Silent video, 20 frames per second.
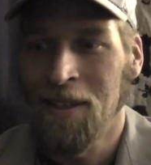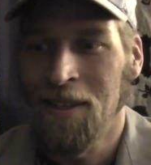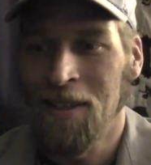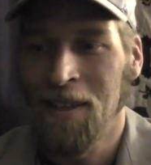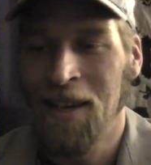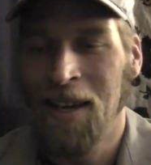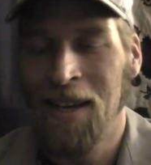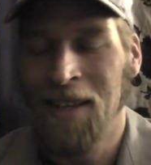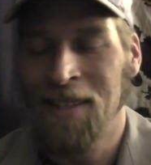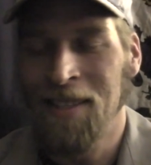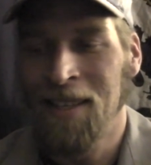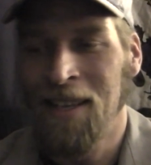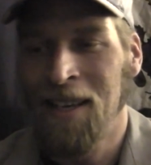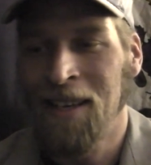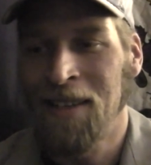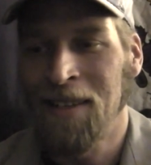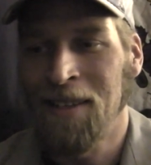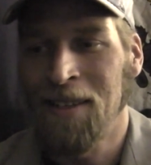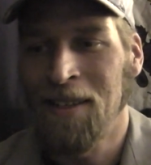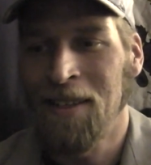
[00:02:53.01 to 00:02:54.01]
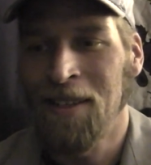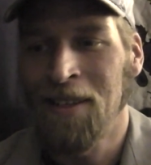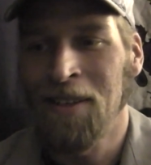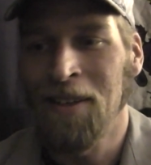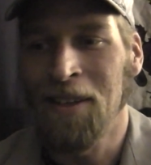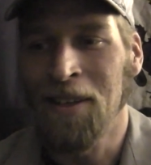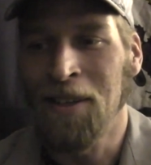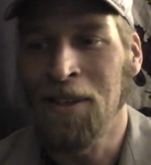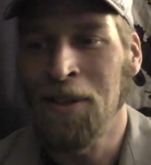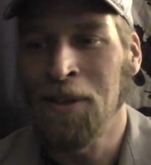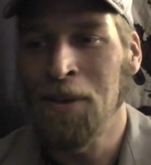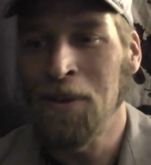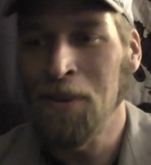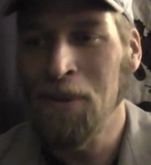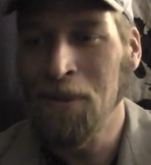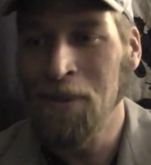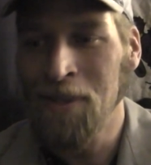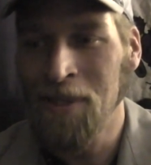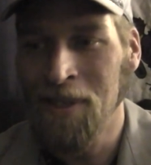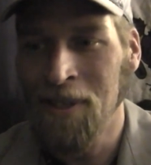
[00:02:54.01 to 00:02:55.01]
the guy said, look,
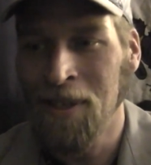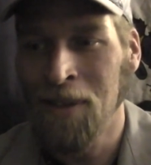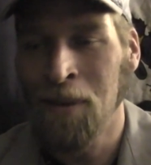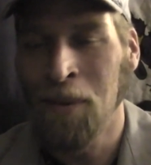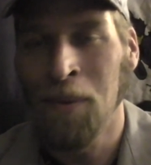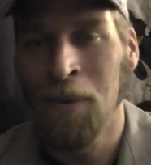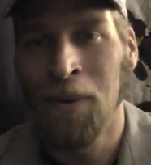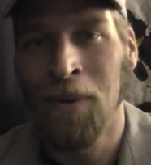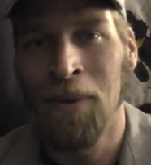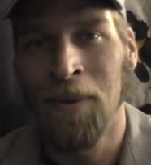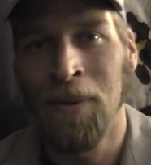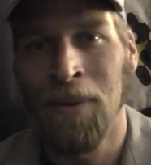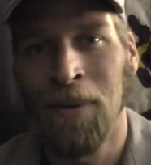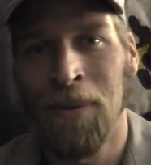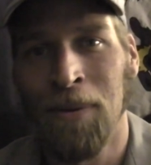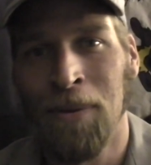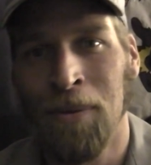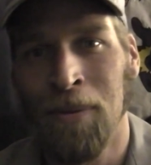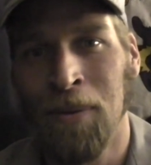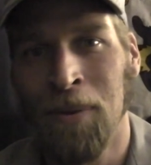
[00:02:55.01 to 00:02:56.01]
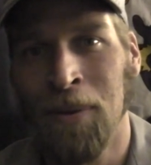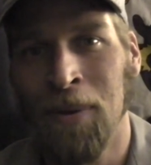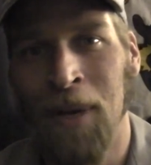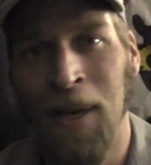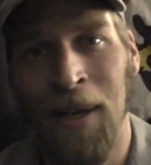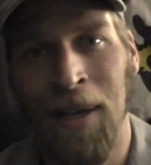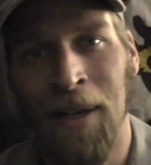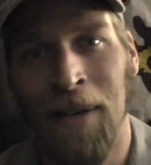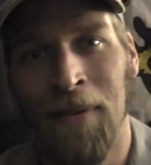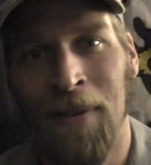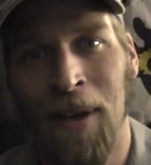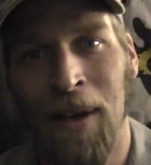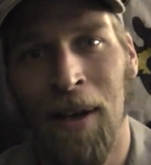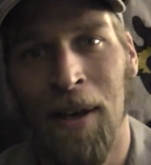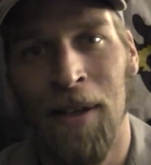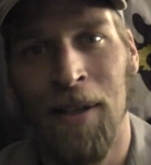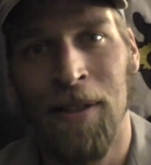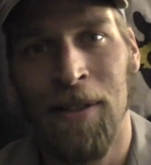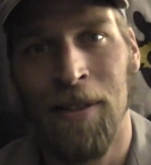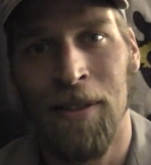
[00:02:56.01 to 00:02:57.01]
you see the world through negative
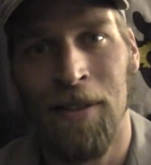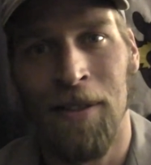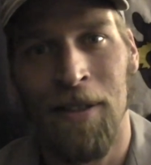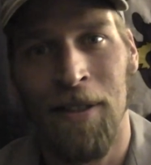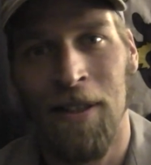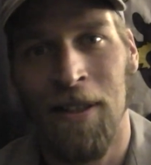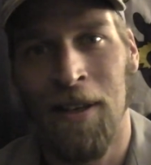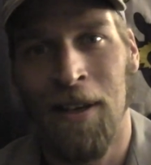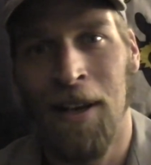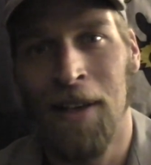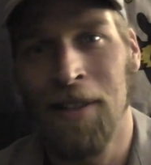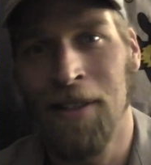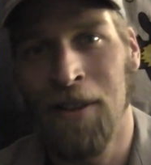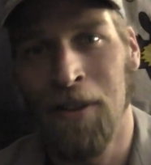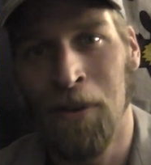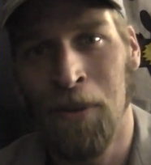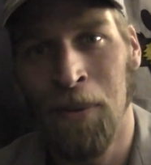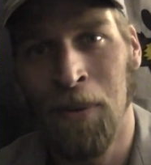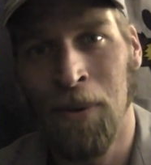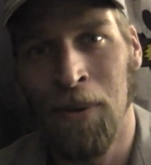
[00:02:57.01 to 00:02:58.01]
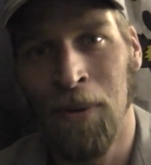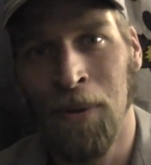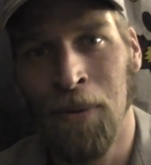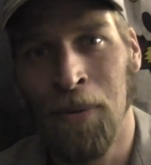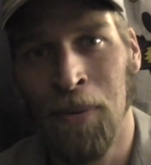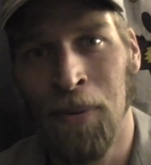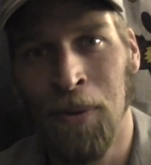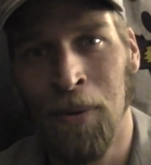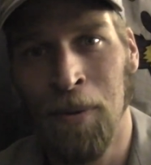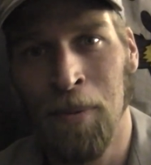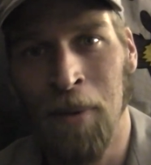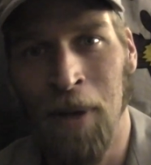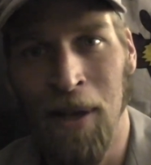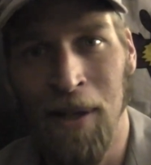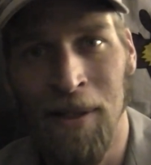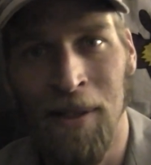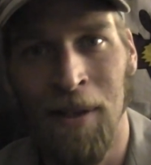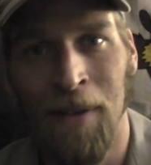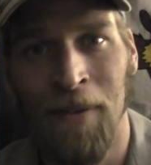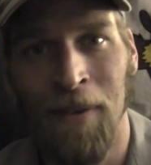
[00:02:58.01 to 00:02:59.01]
eyes, and I see the world through
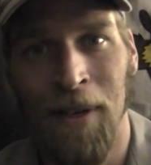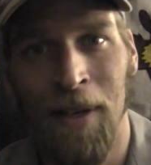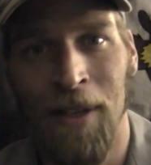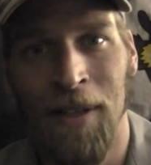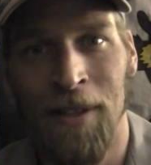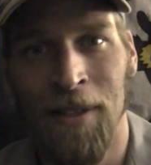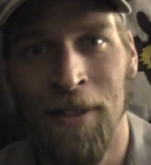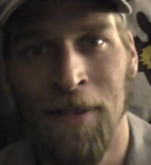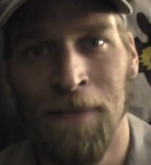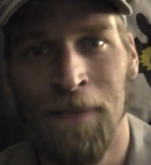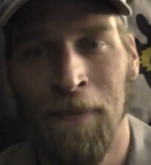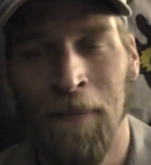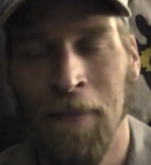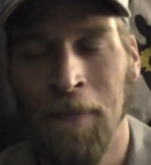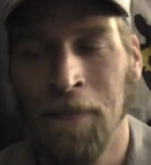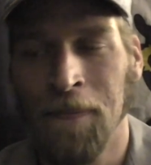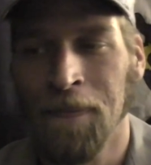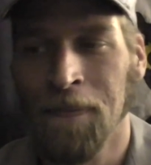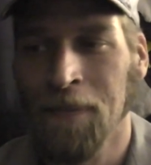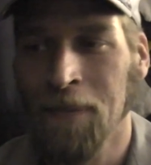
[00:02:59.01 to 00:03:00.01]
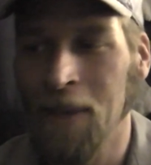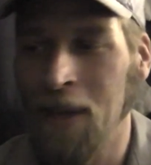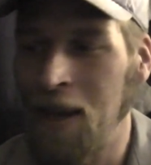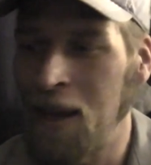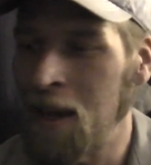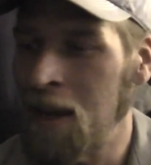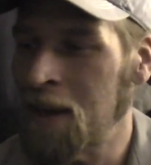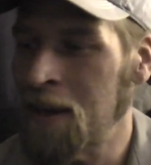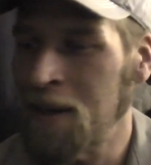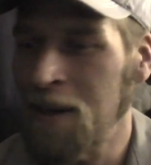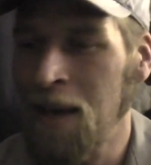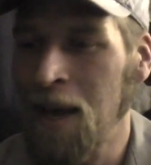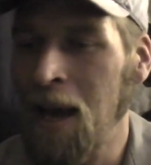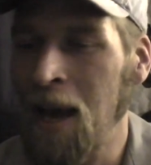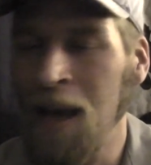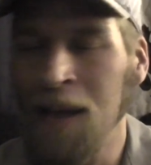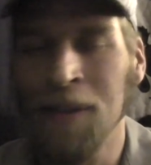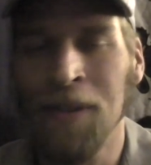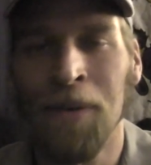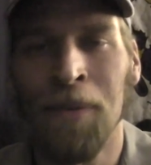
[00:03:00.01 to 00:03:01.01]
positive eyes. And
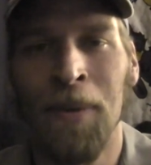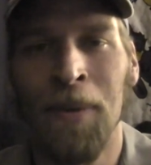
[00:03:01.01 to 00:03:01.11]
I could